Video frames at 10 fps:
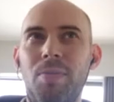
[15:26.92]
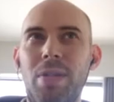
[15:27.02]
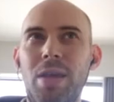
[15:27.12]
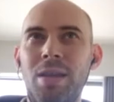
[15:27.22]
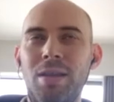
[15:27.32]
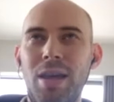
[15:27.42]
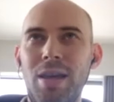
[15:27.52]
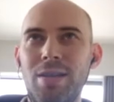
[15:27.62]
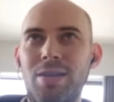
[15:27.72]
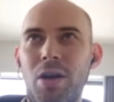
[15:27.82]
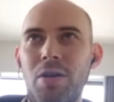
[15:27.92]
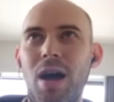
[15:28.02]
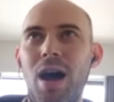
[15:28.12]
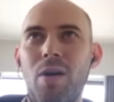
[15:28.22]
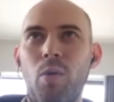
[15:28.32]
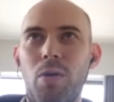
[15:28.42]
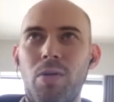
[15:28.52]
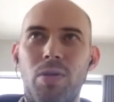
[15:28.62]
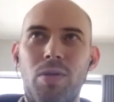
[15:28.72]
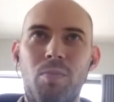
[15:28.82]
inlays are not worth
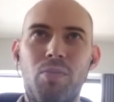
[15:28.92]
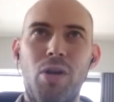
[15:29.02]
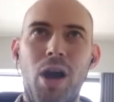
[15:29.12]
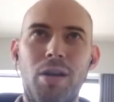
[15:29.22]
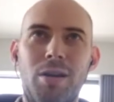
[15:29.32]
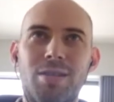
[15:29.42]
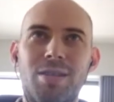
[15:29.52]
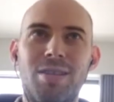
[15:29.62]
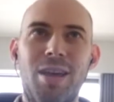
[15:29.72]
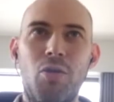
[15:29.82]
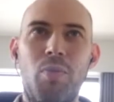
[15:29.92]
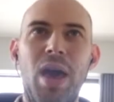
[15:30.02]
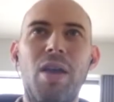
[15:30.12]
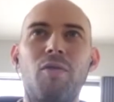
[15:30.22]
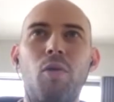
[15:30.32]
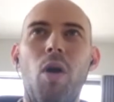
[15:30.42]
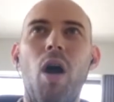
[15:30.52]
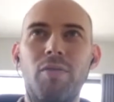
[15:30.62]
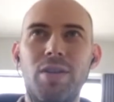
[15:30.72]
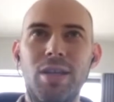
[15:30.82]
the product that you're paying for
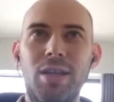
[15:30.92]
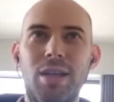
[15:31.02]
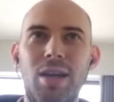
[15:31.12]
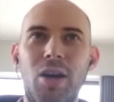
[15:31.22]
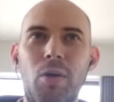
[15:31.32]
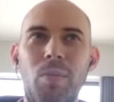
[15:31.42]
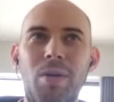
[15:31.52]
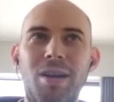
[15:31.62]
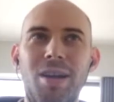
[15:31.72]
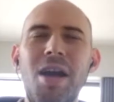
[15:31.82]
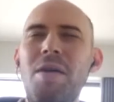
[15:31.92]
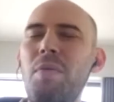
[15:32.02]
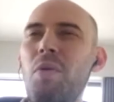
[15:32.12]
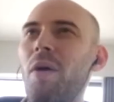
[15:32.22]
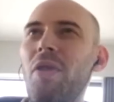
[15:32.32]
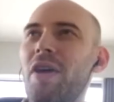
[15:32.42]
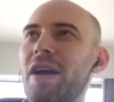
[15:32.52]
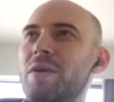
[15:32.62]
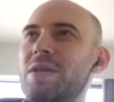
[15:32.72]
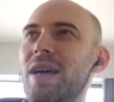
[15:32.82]
often. I remember one
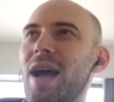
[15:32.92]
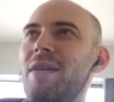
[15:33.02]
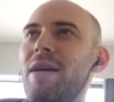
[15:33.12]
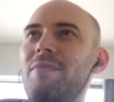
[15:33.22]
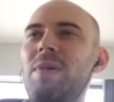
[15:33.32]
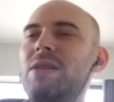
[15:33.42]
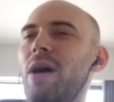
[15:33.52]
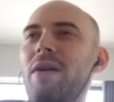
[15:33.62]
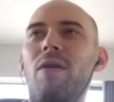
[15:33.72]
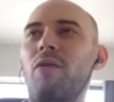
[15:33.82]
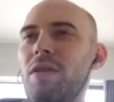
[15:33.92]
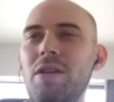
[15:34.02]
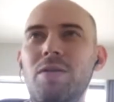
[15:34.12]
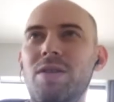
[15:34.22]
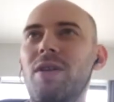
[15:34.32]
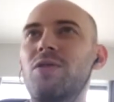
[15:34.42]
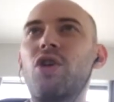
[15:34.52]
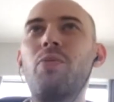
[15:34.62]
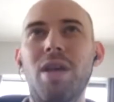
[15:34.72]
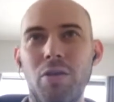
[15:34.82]
thing was like, over the years, I've done
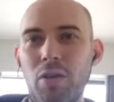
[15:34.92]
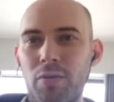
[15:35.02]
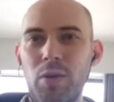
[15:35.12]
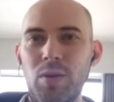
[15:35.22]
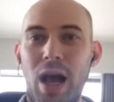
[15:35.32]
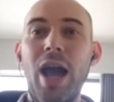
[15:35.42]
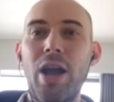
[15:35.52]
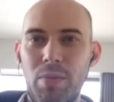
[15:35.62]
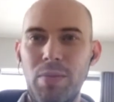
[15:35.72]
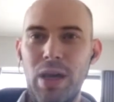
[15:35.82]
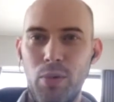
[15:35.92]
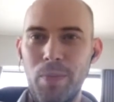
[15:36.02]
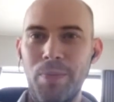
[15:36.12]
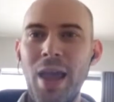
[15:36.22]
so many interviews, like hiring people,